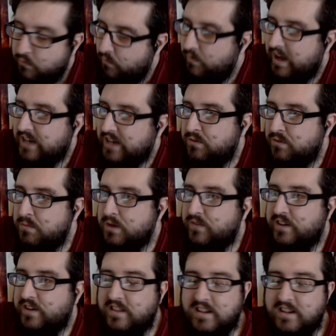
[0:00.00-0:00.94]
as we move
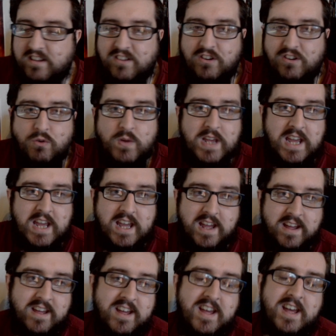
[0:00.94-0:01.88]
into this new year,
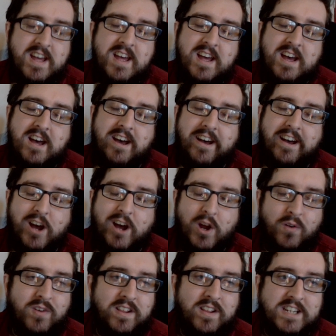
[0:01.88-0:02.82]

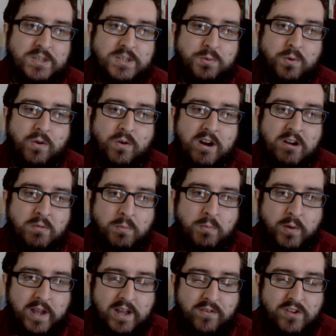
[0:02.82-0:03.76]
hopefully things will grow and we'll
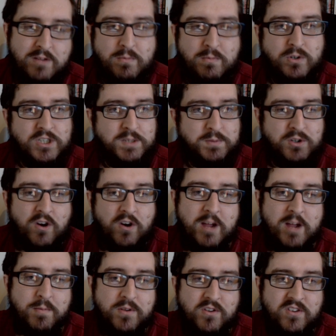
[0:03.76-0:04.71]
get a few more
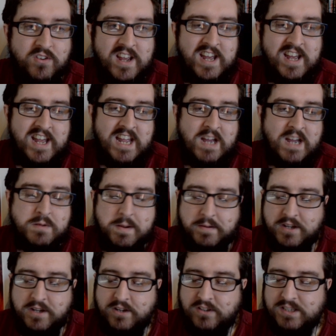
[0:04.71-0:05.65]
subscribers. And we'll be able
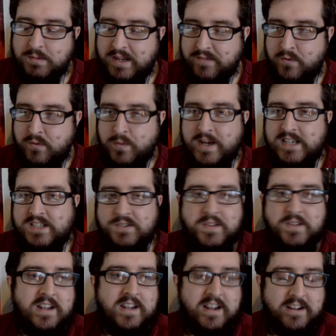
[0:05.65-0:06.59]
to do some giveaways and all
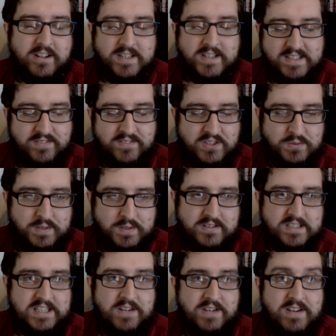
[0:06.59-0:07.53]
that kind of good stuff as well.
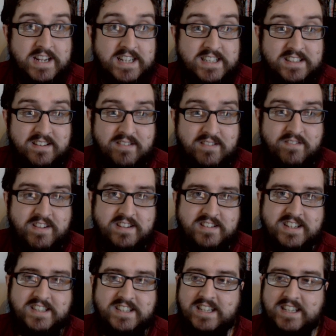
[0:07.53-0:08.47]
So yes,
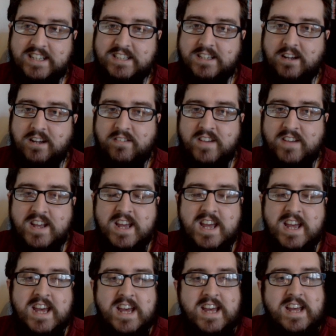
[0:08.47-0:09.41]
fantastic stuff.
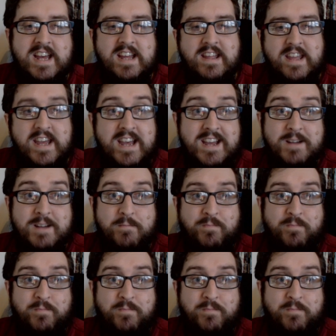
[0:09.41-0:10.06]
Yeah.